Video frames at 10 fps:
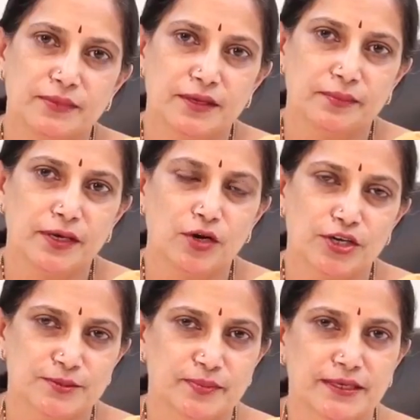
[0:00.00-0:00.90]
Manipal
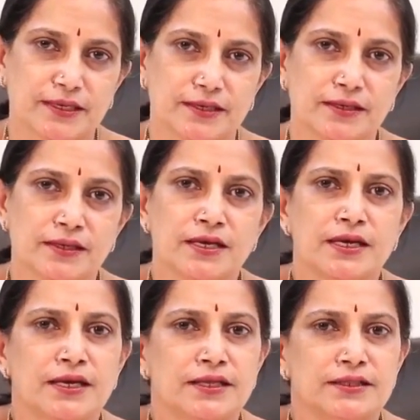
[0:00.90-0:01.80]
Hospital.
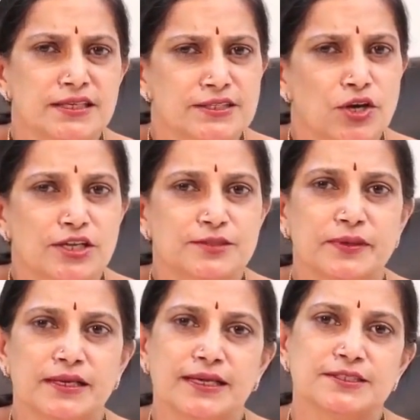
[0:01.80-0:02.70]
This
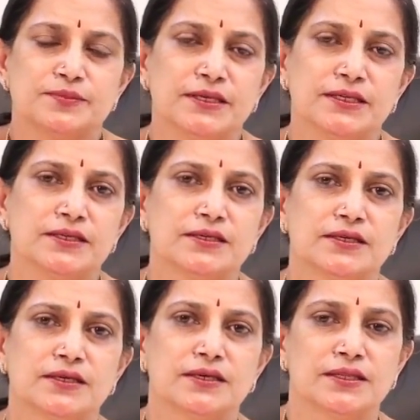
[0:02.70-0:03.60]
hospital has been
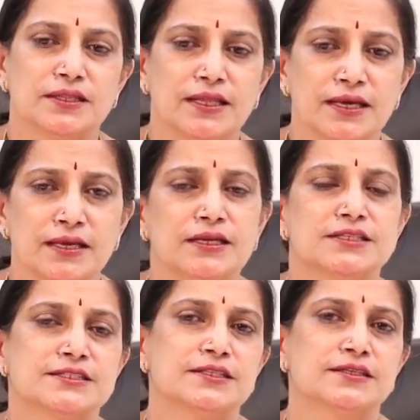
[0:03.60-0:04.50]
there.
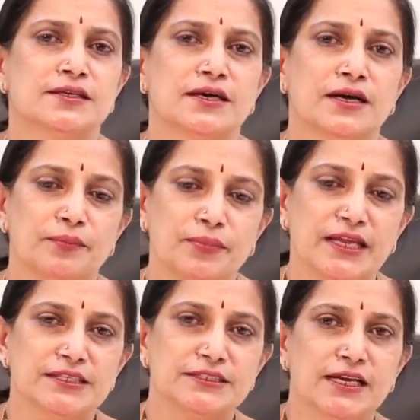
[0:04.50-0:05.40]
It's the
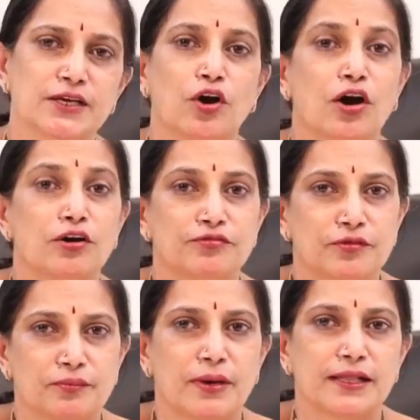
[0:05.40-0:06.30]
brainchild of
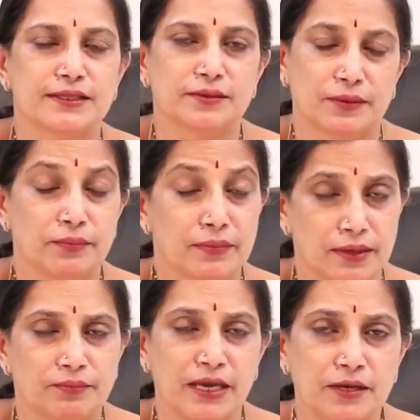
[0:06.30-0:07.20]

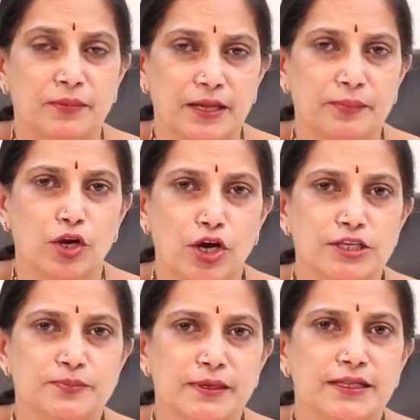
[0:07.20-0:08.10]
main Manipal
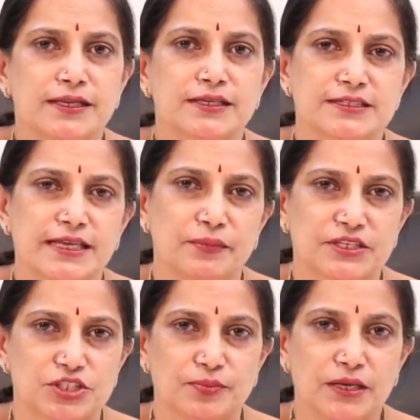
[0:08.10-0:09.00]
Hospital, that is
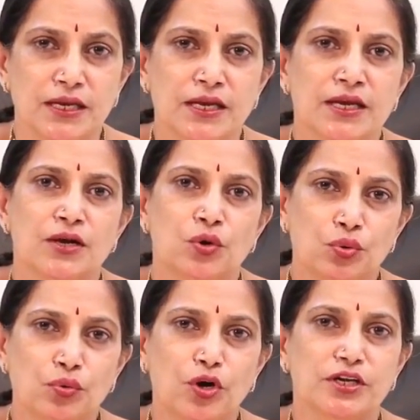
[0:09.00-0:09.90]
MHB,
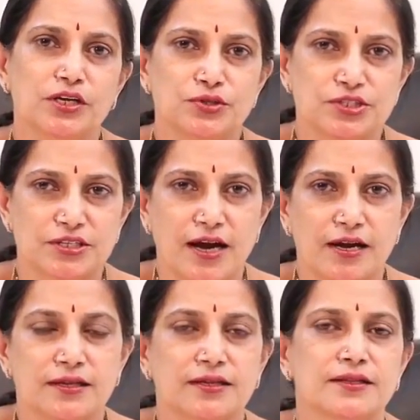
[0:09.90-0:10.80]
who wanted to
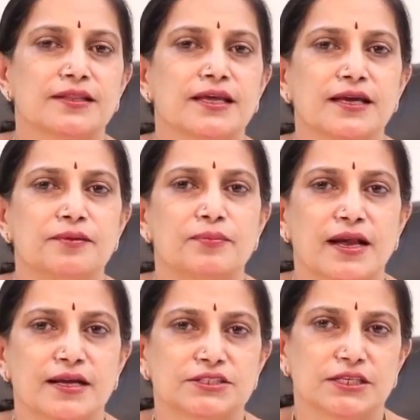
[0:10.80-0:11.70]
start their
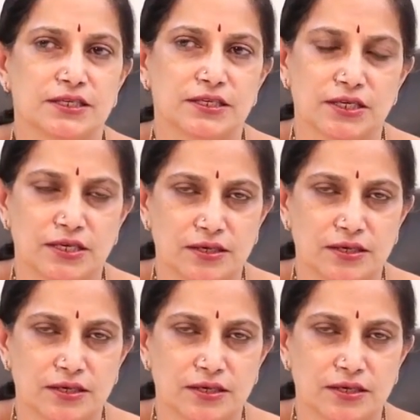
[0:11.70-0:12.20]
branch in